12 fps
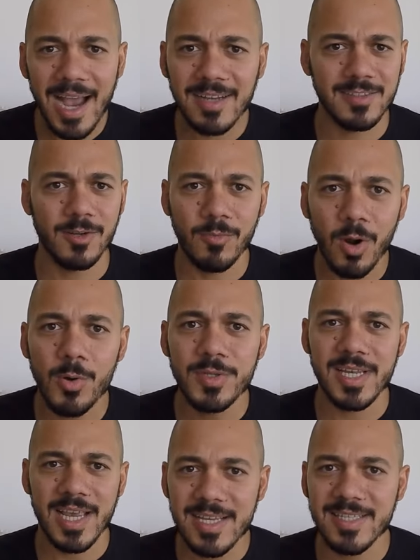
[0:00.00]
Axl
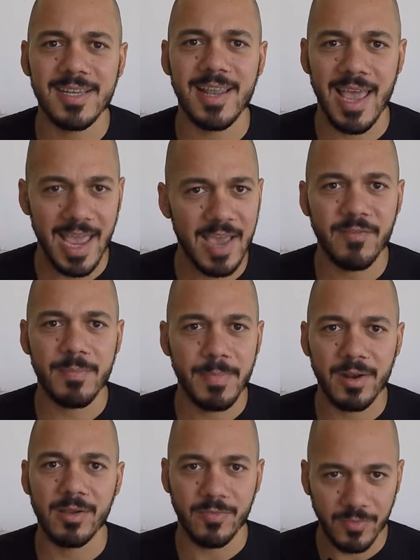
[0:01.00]
Rose isn't a heavy
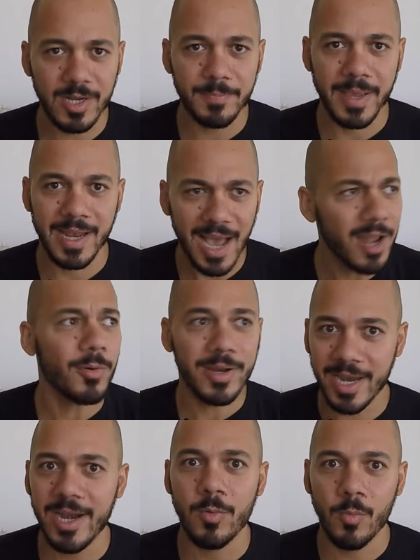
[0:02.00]
metal frontman. I
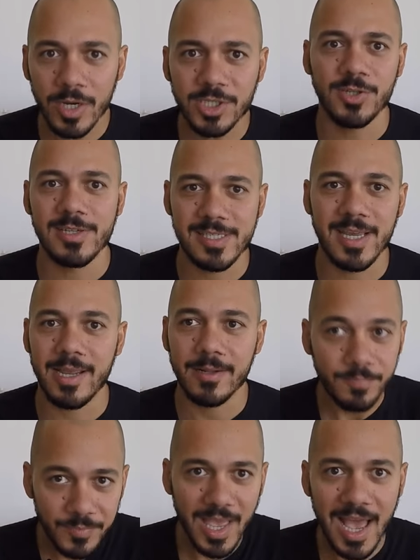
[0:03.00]
don't care what you
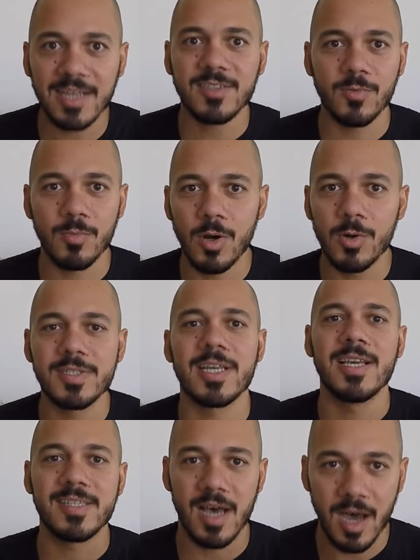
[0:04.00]
say. Axl
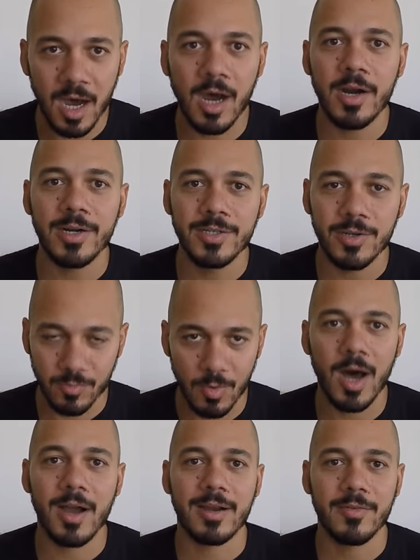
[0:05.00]
Rose is a hard
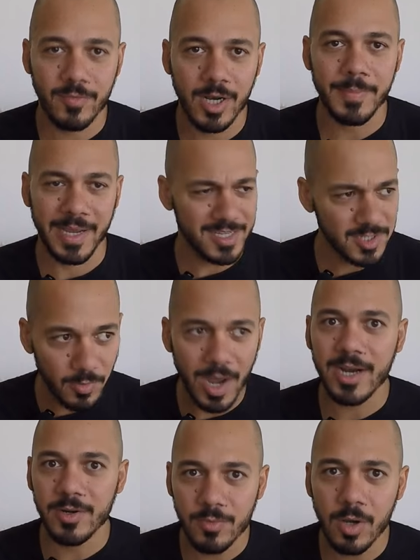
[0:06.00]
rock frontman. He's a
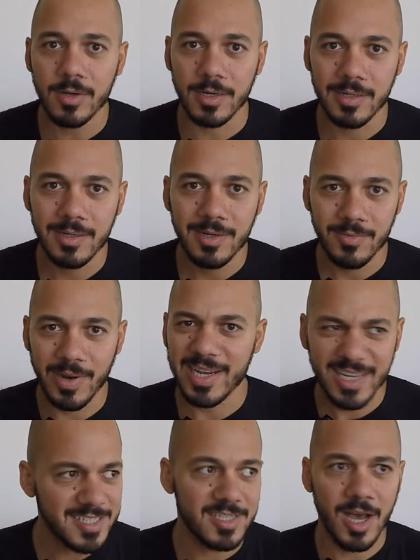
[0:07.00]
rock and roller,
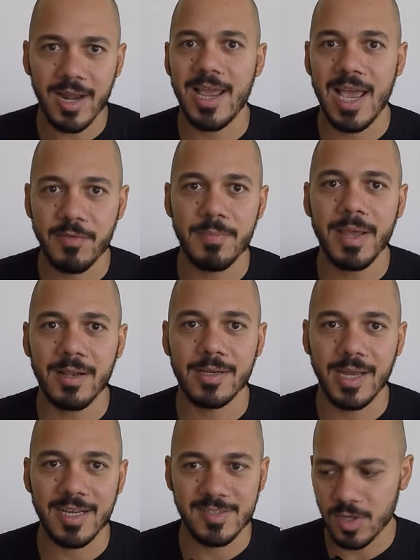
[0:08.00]
right? He's not a heavy
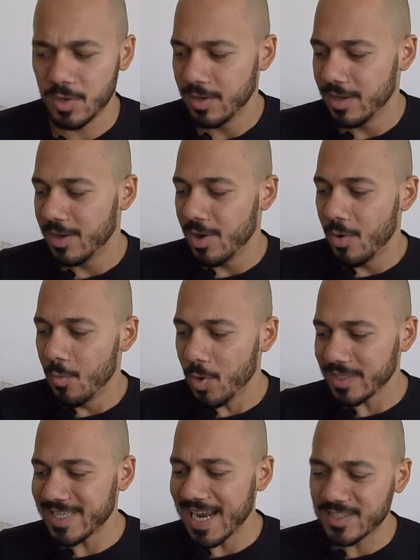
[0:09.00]
metal guy. So
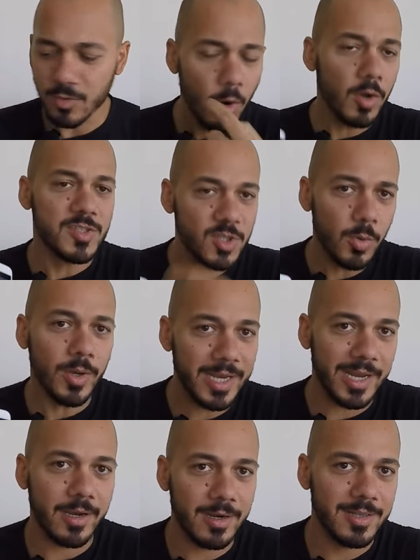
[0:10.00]
what's Axl Rose
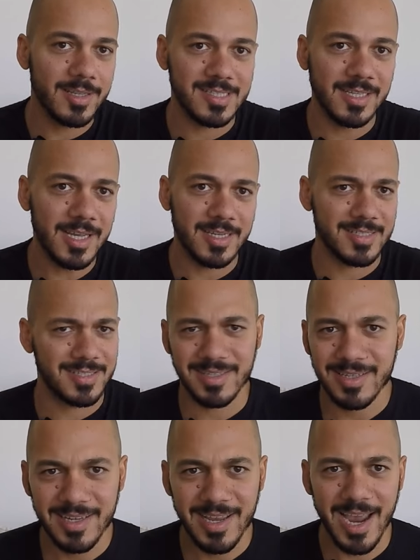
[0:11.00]
doing here in this list?